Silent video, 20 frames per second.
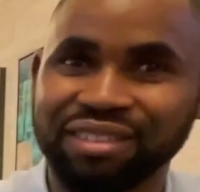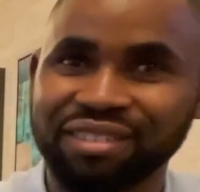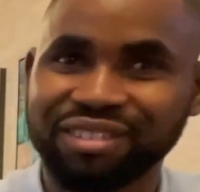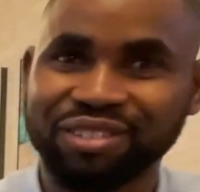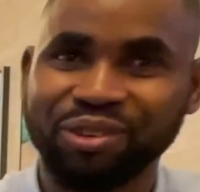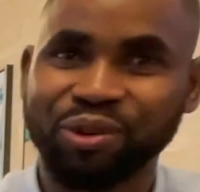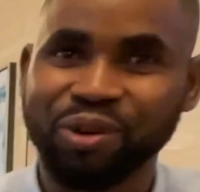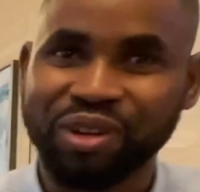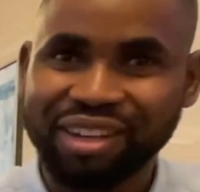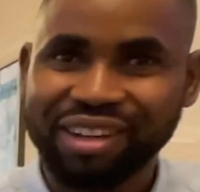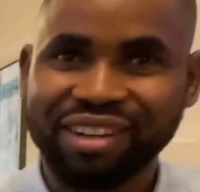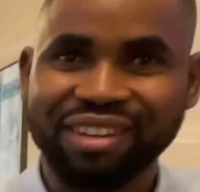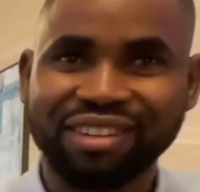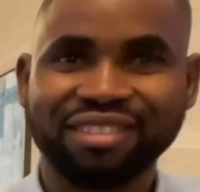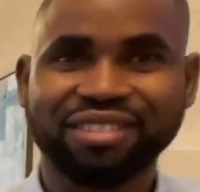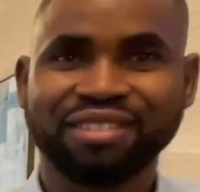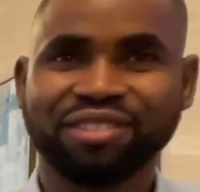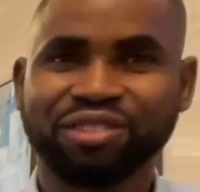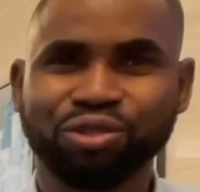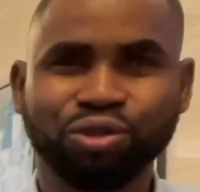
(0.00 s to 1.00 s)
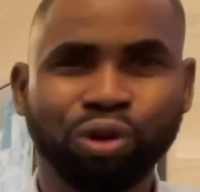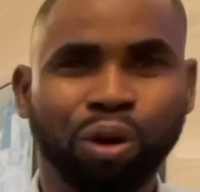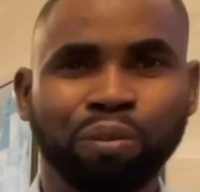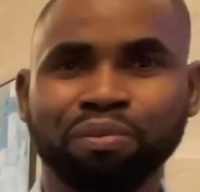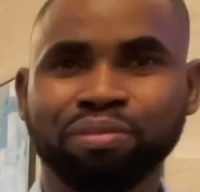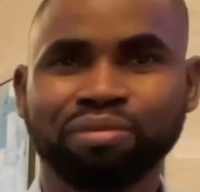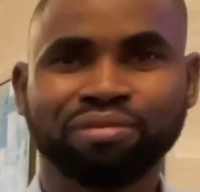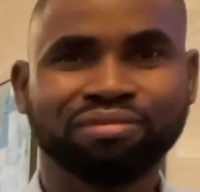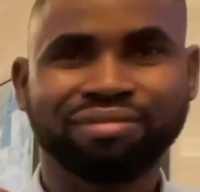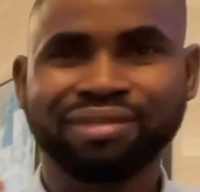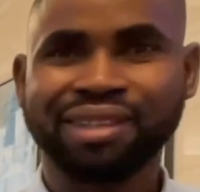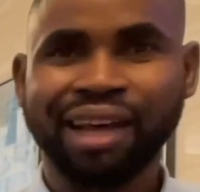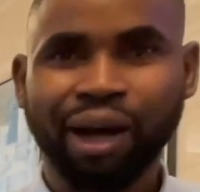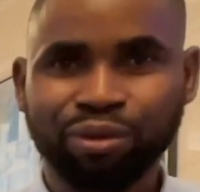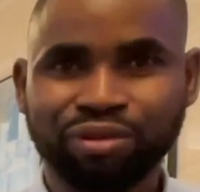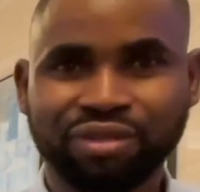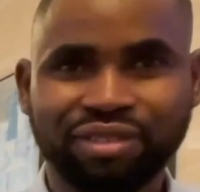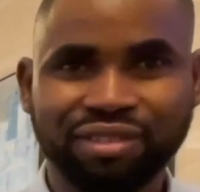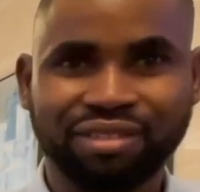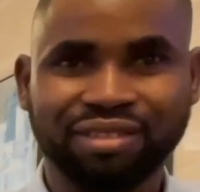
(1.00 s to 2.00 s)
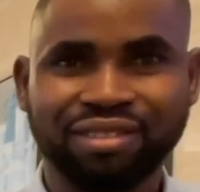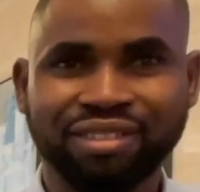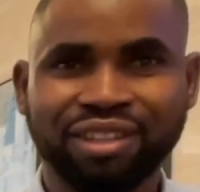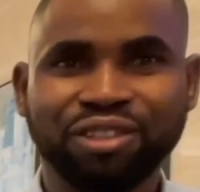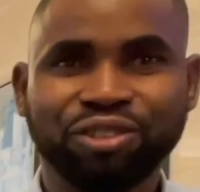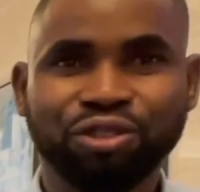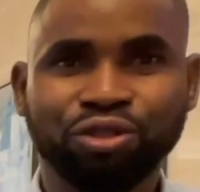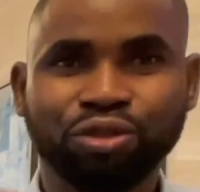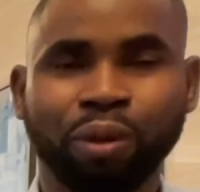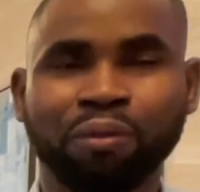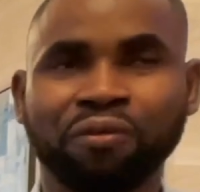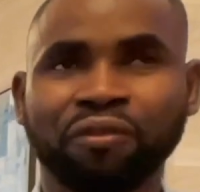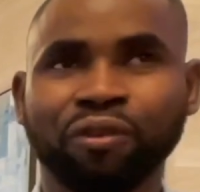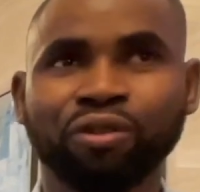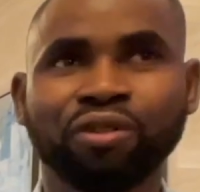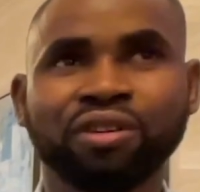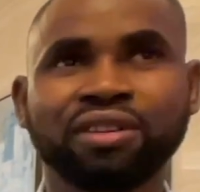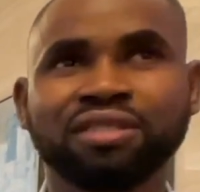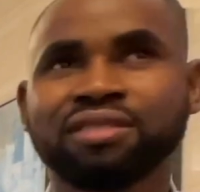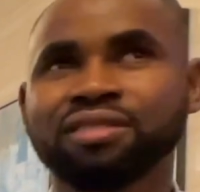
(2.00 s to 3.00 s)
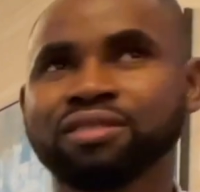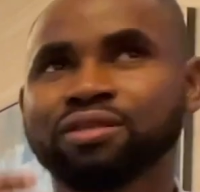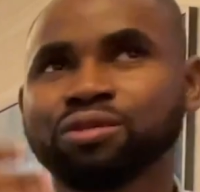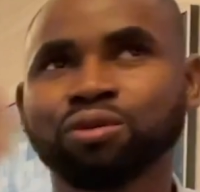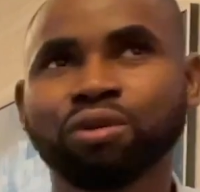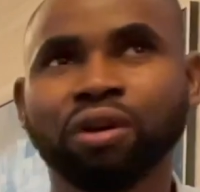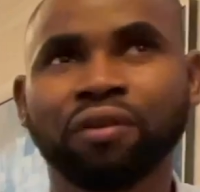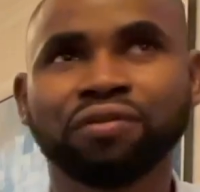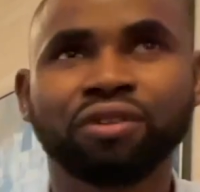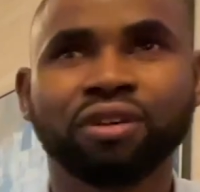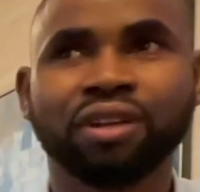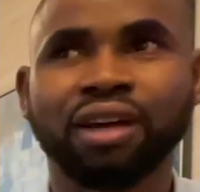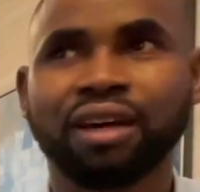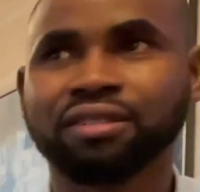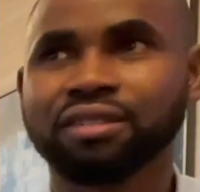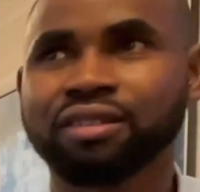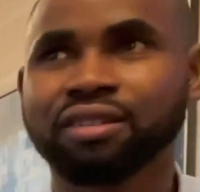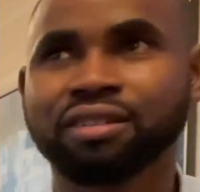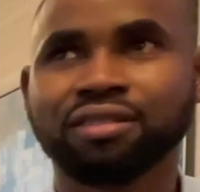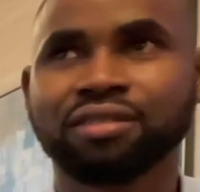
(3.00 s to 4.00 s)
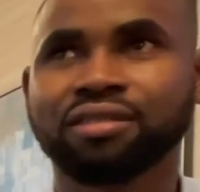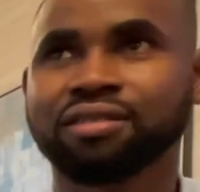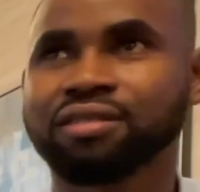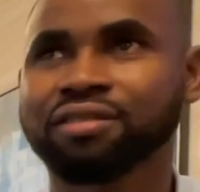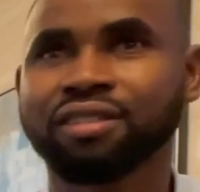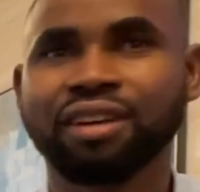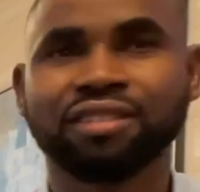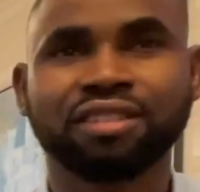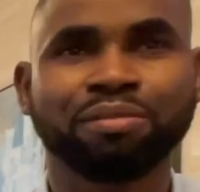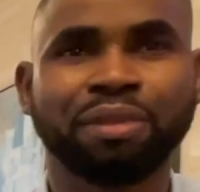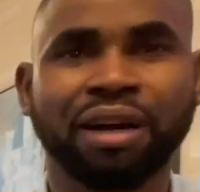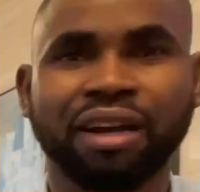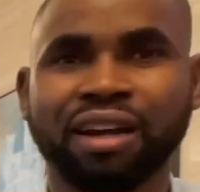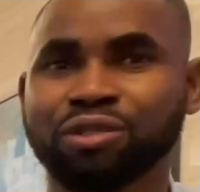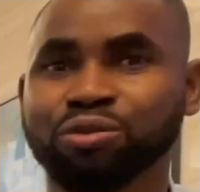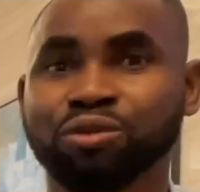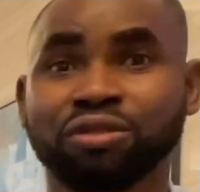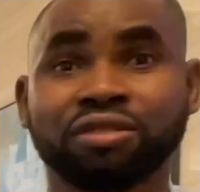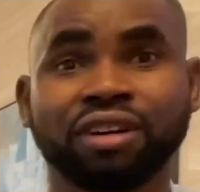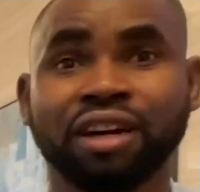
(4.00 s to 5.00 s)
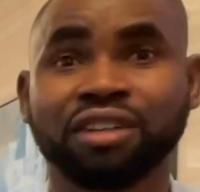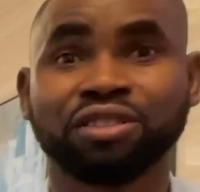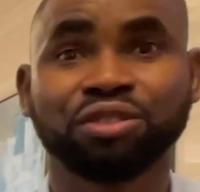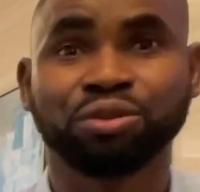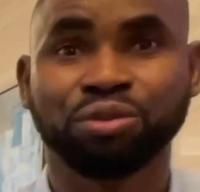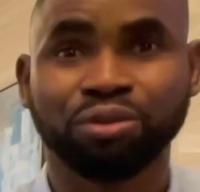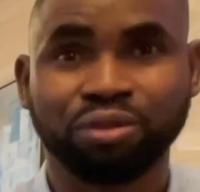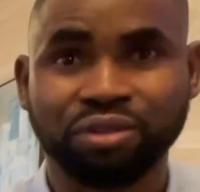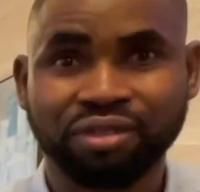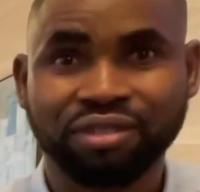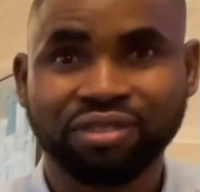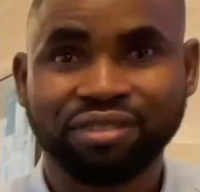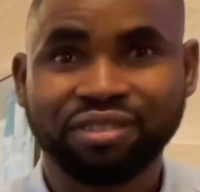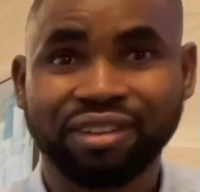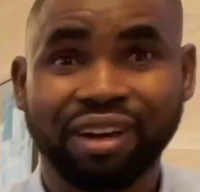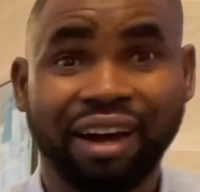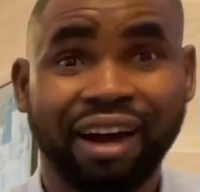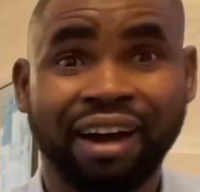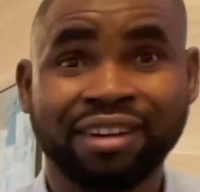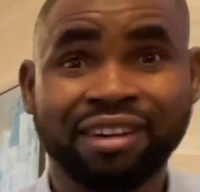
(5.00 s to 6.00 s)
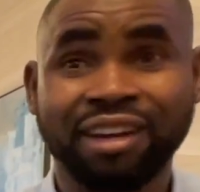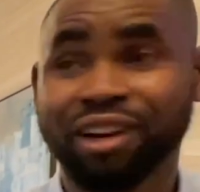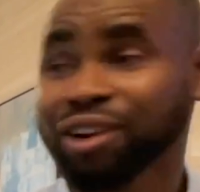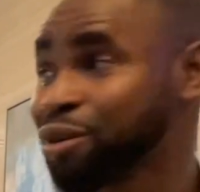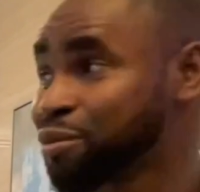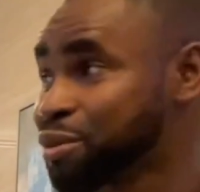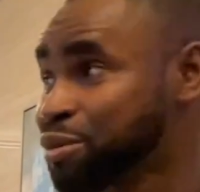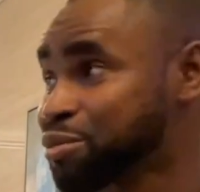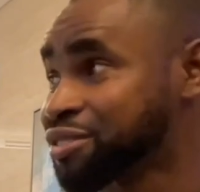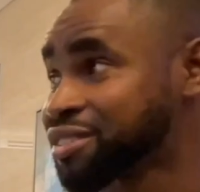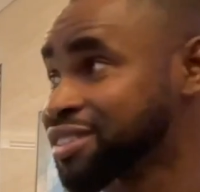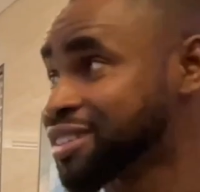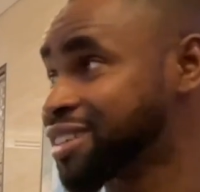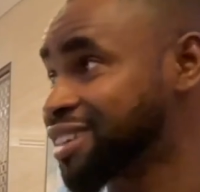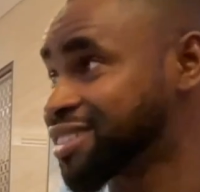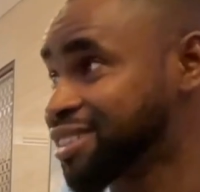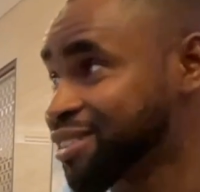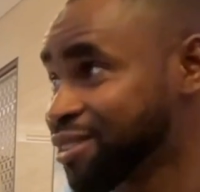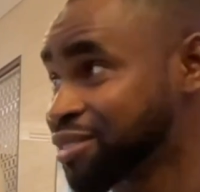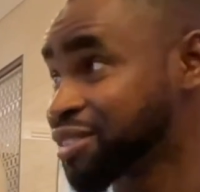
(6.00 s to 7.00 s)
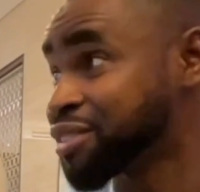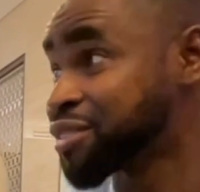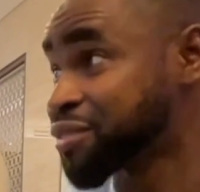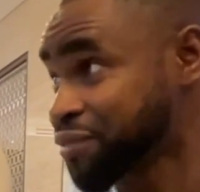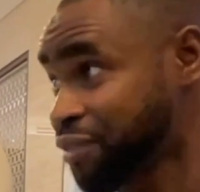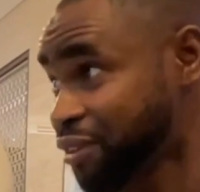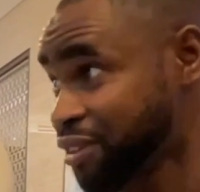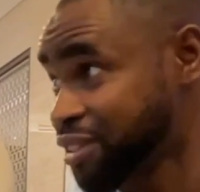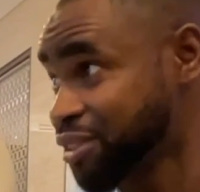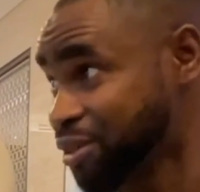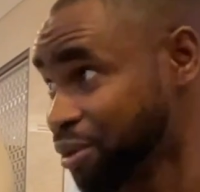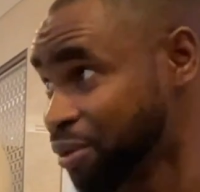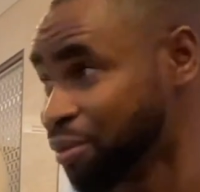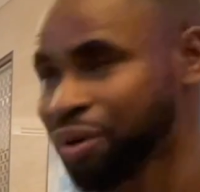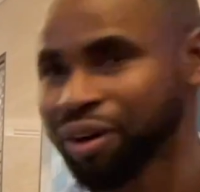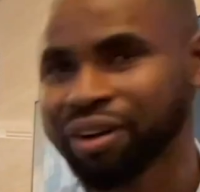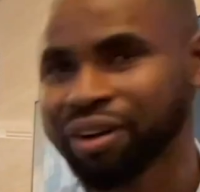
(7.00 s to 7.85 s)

okay? Stop doubting. Stop following the school of thought that says the real estate market will crash soon. Oh. I hear a lot of people say that a lot. It's funny though, but